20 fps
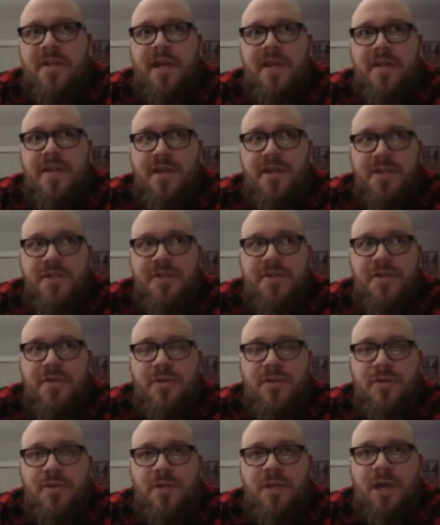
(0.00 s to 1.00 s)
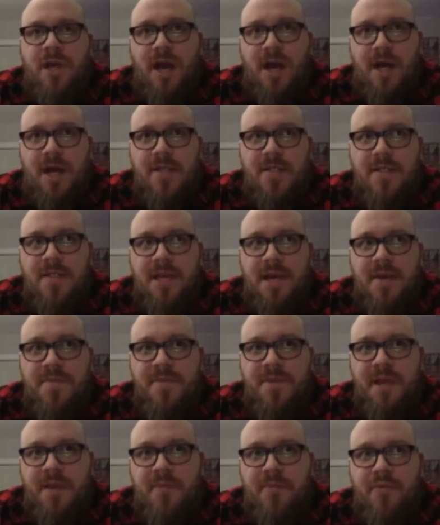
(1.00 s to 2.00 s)
initial concept
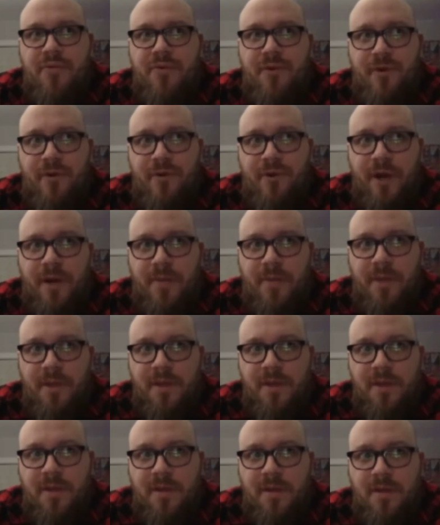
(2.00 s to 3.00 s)
and programming